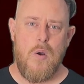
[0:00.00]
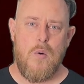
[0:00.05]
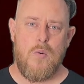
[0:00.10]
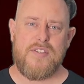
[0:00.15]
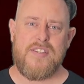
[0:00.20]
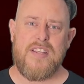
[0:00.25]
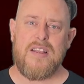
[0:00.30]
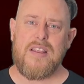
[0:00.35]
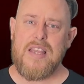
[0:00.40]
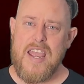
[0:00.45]

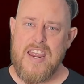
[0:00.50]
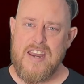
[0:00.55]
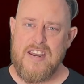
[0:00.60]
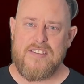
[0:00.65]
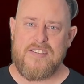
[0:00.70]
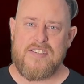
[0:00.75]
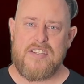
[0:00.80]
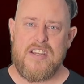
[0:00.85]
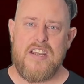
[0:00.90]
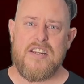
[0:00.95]
was the
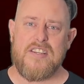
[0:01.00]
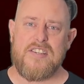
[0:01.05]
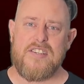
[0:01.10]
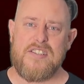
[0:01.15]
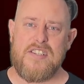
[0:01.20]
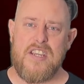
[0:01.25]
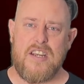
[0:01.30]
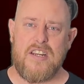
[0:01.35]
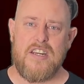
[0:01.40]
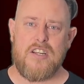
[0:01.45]
latest in a
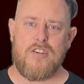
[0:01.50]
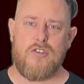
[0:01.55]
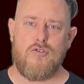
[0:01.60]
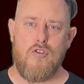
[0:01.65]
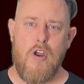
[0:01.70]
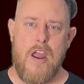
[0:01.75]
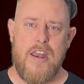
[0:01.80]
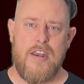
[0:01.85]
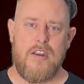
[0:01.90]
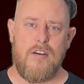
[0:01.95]
sickening
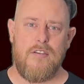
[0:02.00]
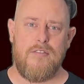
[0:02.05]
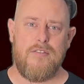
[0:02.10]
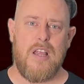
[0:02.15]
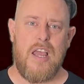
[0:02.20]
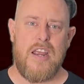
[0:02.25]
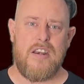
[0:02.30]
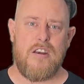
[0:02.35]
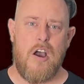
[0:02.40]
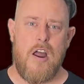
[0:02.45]
trend of
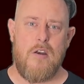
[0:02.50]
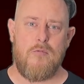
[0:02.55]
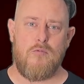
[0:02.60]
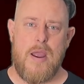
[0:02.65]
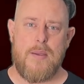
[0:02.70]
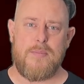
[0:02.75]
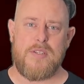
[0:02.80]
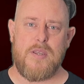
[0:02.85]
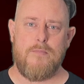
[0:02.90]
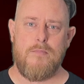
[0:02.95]
late night
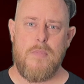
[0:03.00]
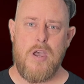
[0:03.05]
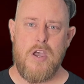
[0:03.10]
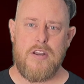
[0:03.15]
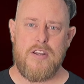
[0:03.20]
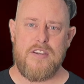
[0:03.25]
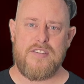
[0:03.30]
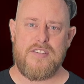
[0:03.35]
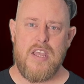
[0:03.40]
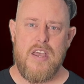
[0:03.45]
rapes and
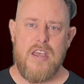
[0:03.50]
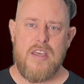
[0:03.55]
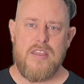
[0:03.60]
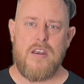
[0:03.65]
murders